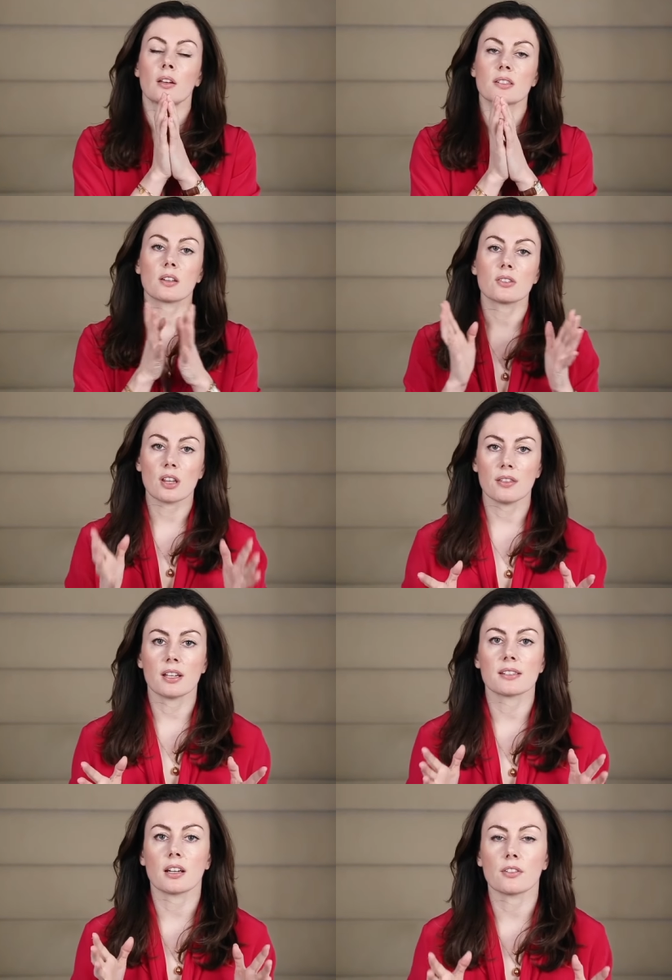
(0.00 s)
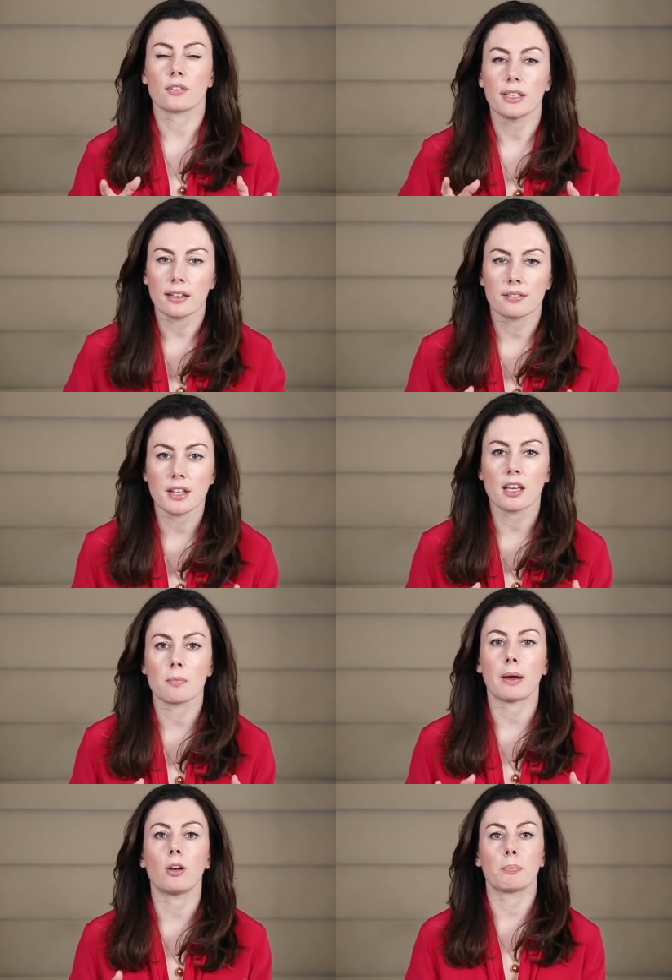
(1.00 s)
So those are things that I really think
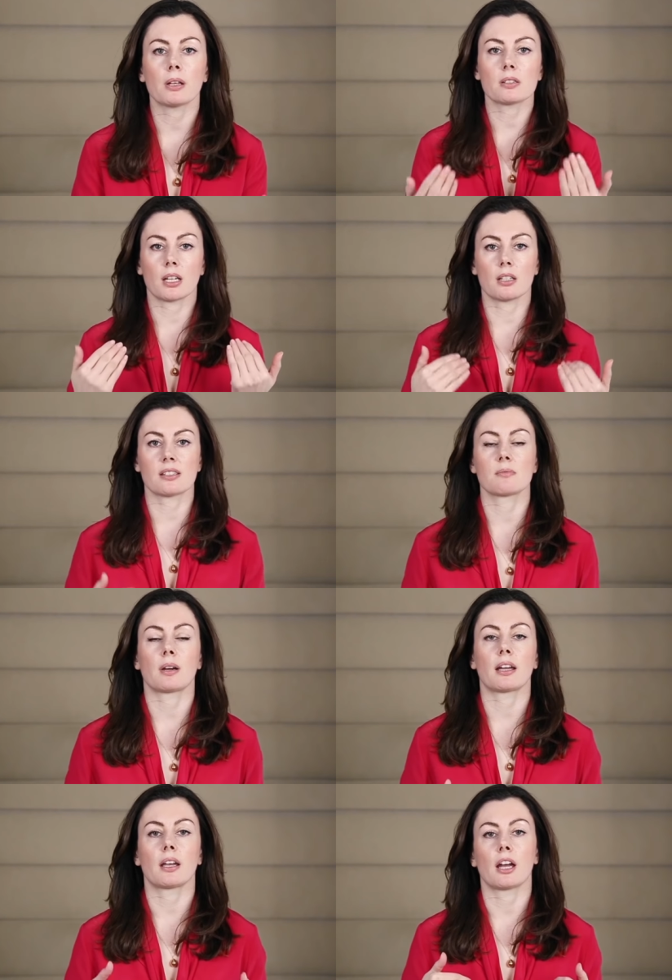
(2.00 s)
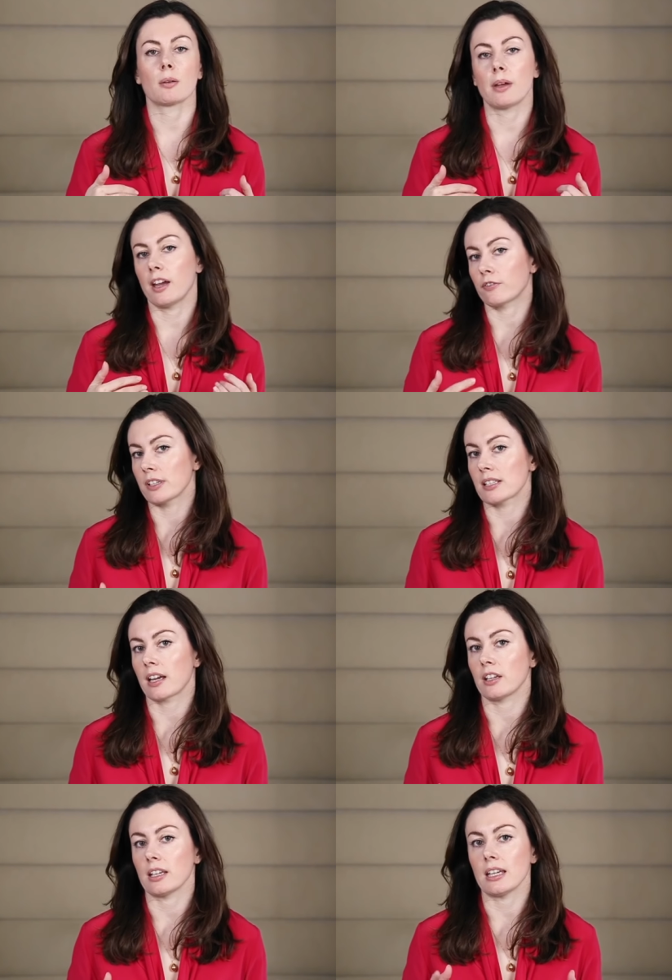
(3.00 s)
about building into my
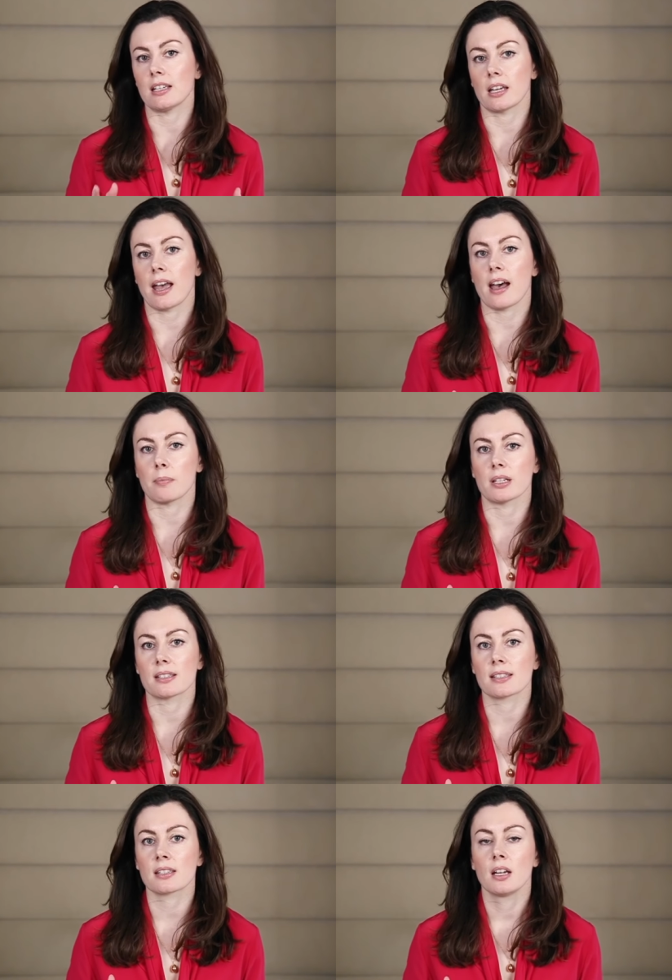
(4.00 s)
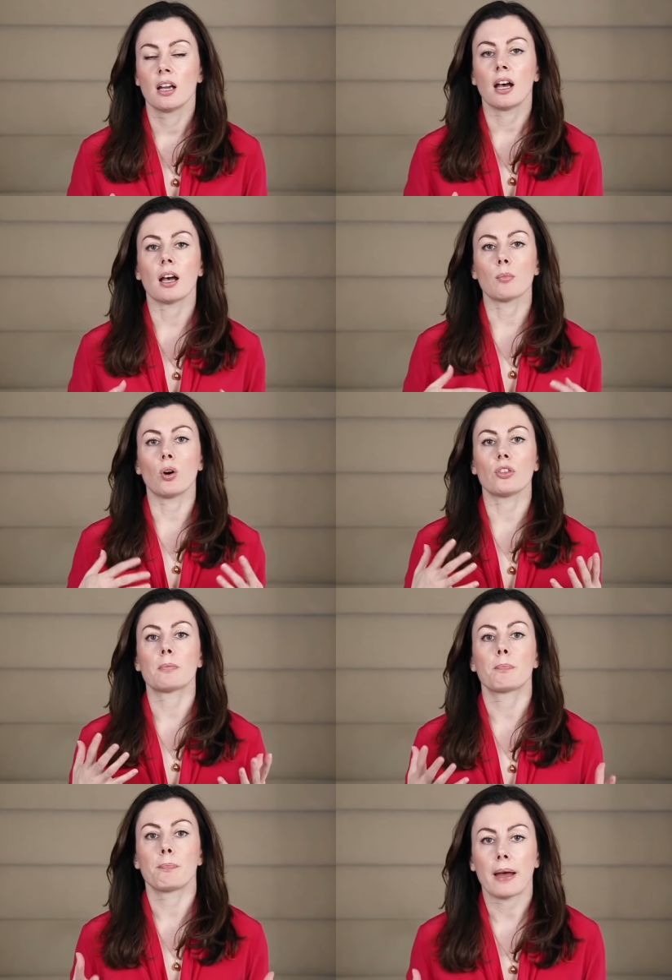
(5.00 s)
everyday eating habits. On
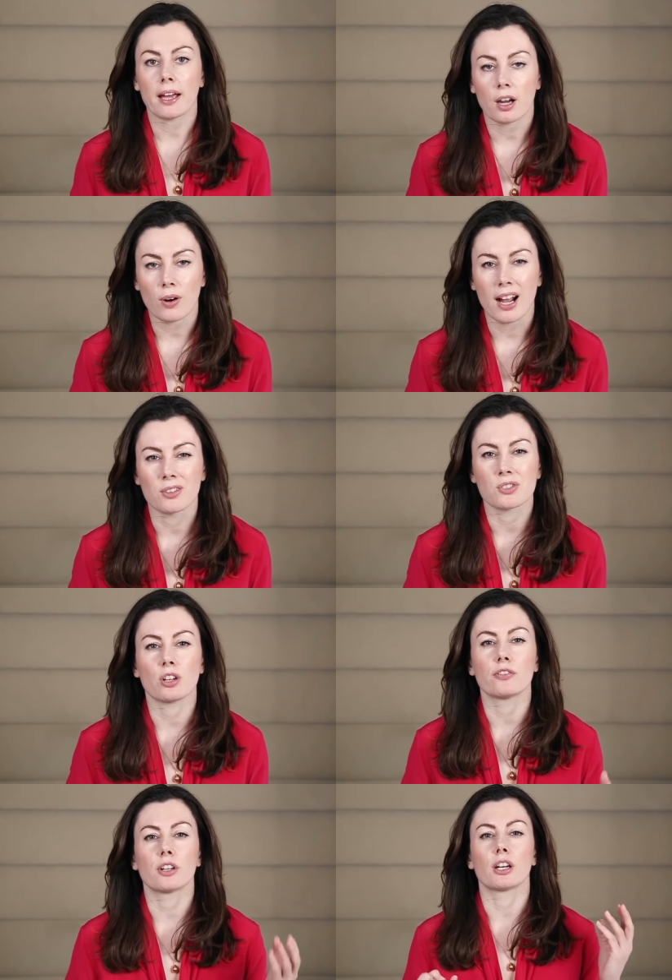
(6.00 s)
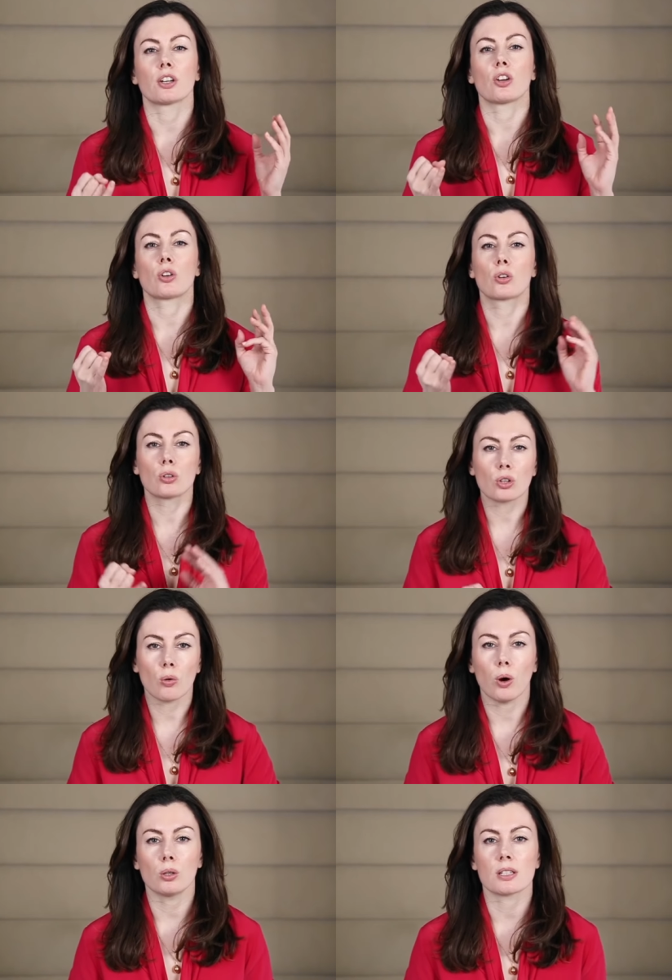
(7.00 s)
the background of a good
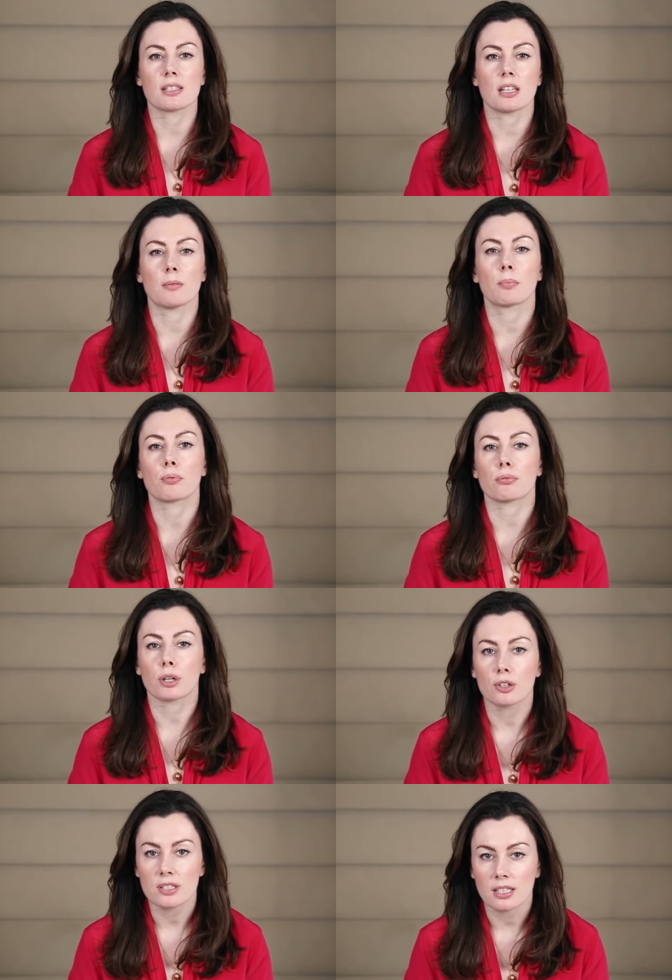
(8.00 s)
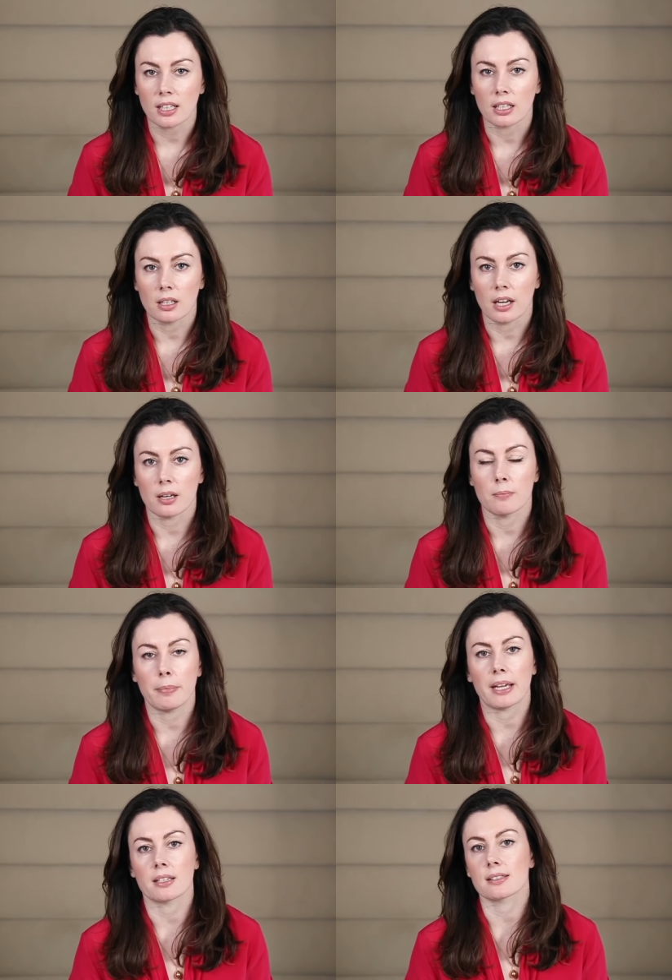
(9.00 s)
quality protein
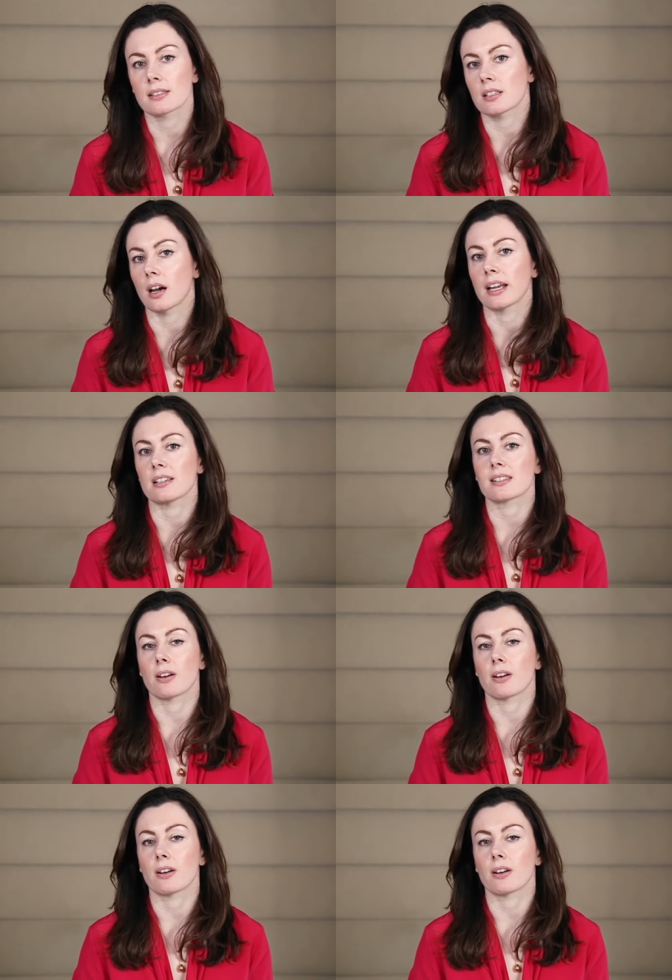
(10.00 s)
based diet.